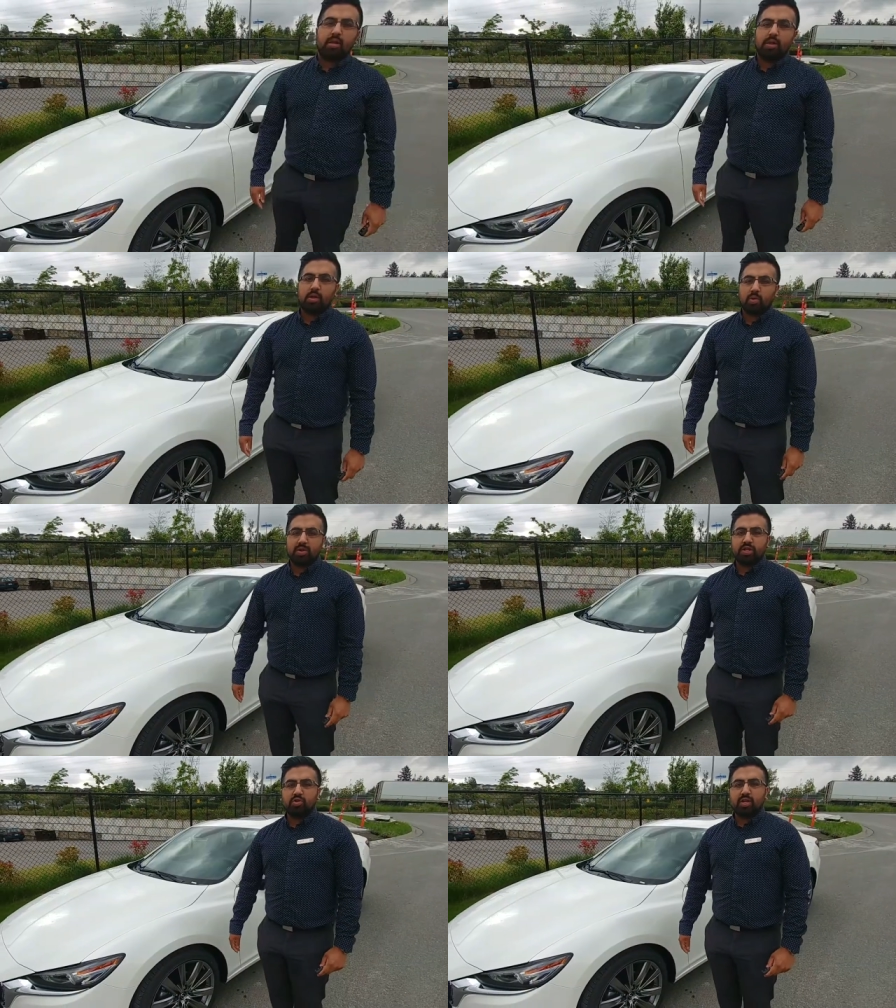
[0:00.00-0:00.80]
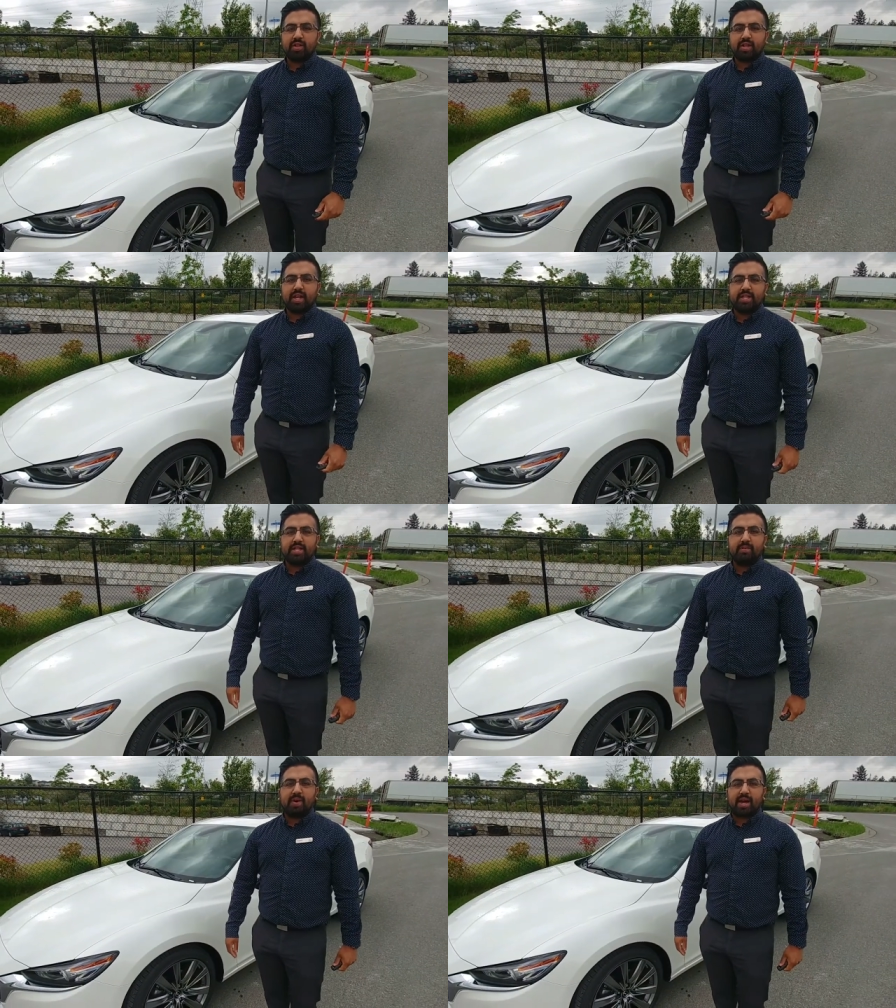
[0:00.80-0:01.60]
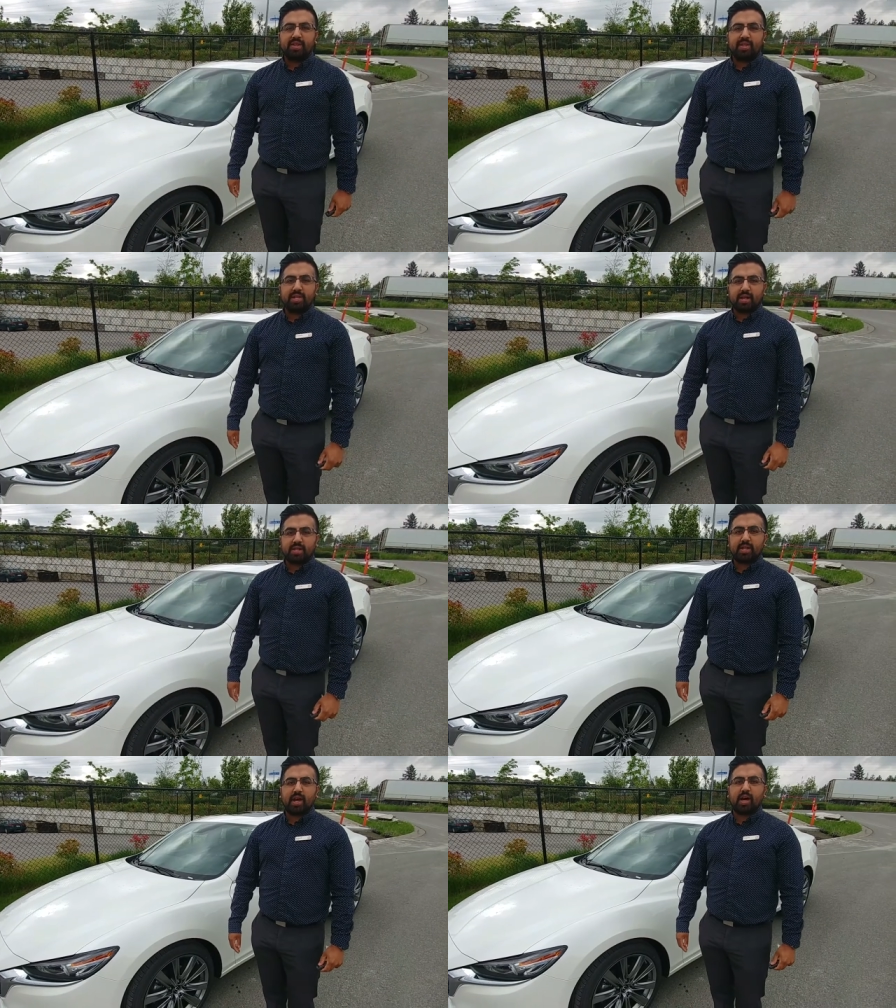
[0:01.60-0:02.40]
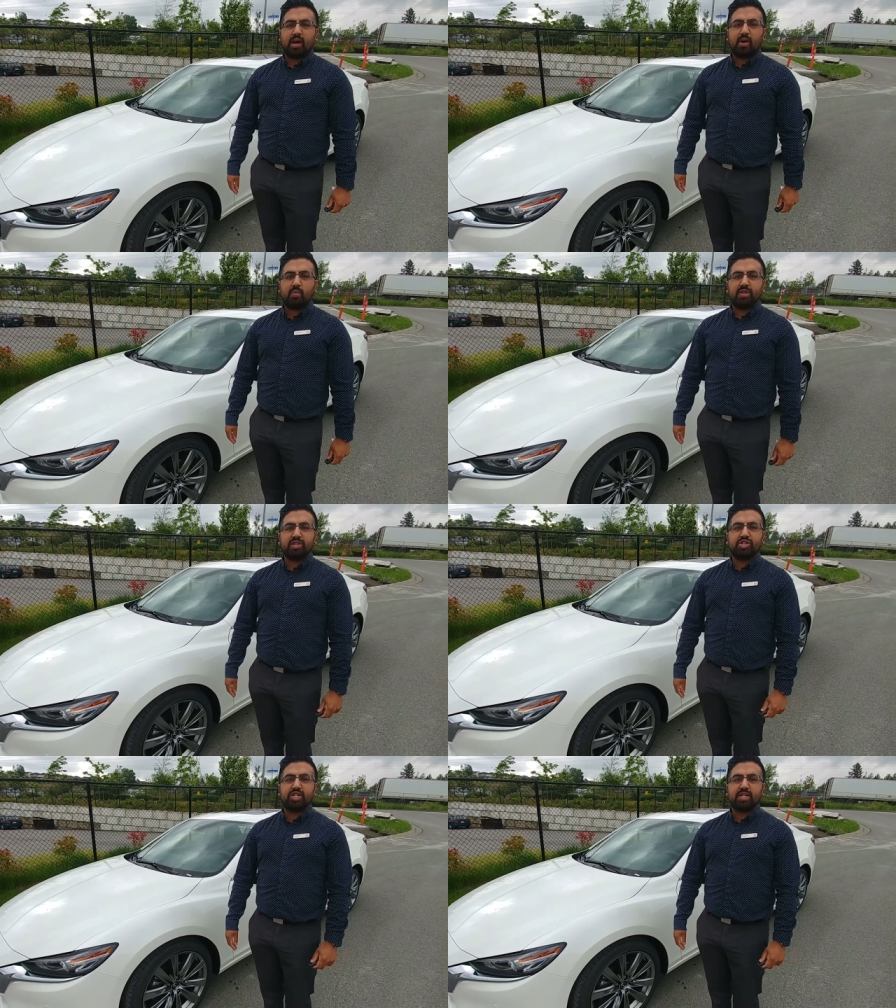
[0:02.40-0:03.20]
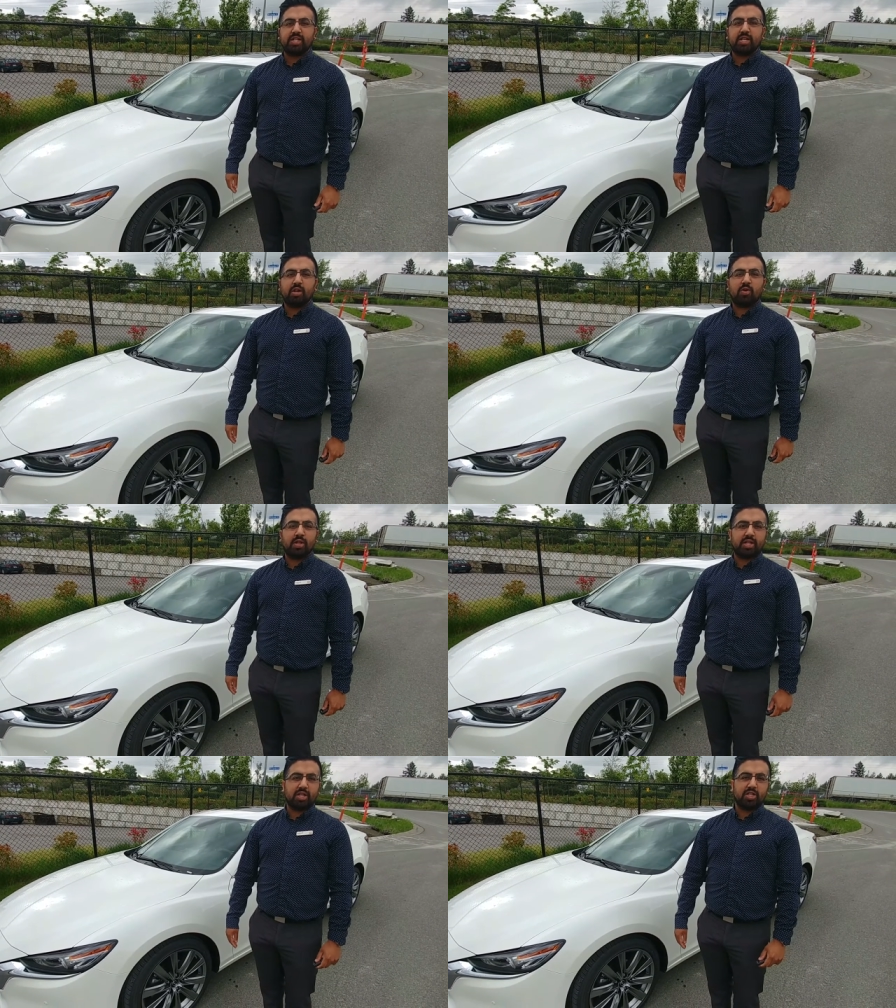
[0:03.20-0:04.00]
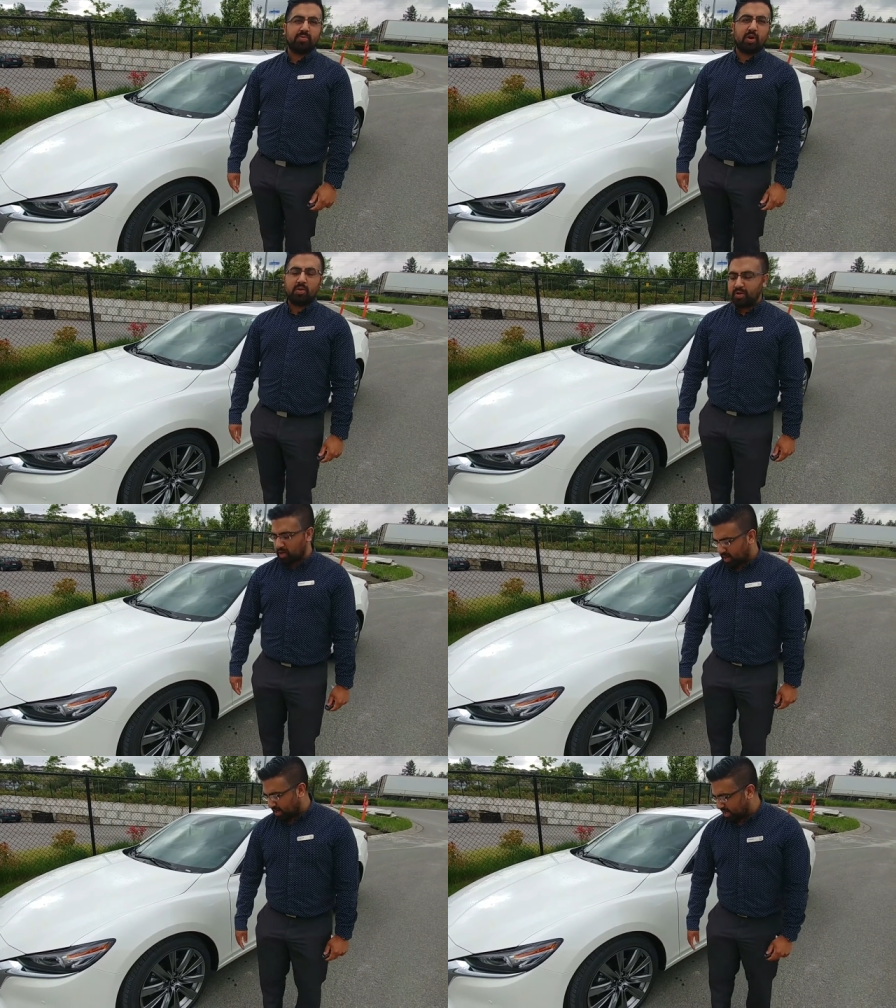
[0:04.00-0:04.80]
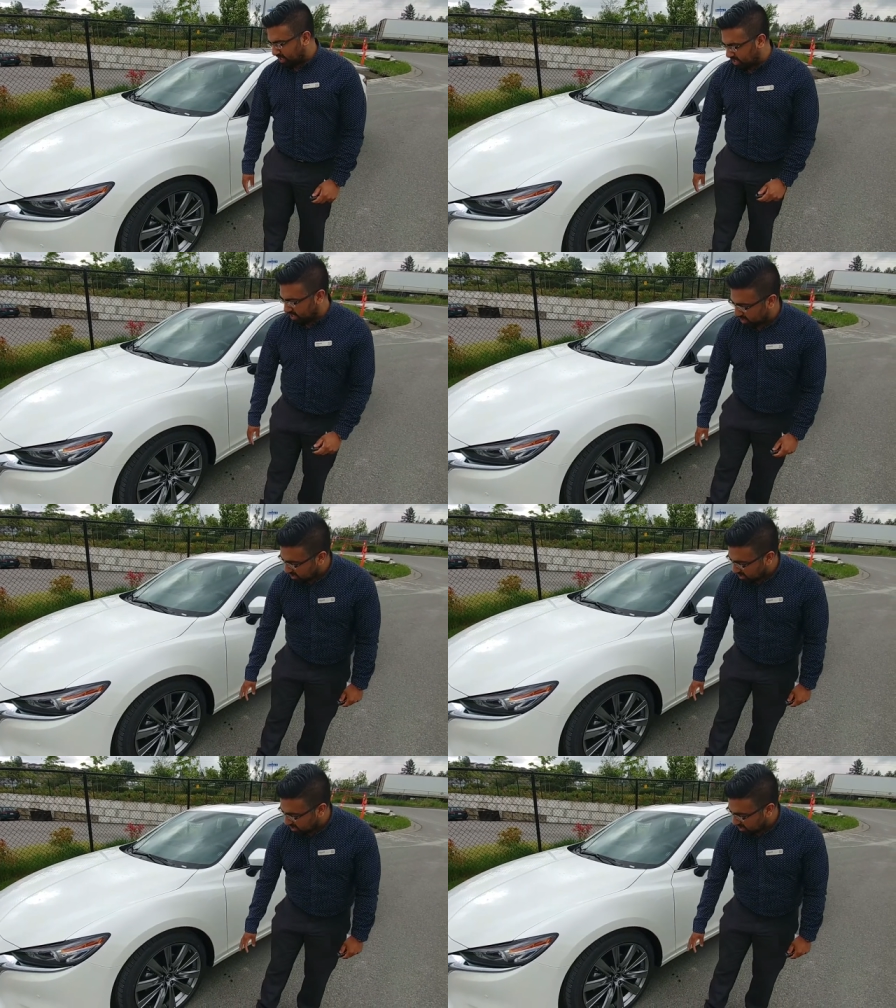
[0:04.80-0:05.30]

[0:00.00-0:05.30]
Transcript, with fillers: So with the 2018 Mazda 6, uh, with the GT or the signature models, you're gonna get the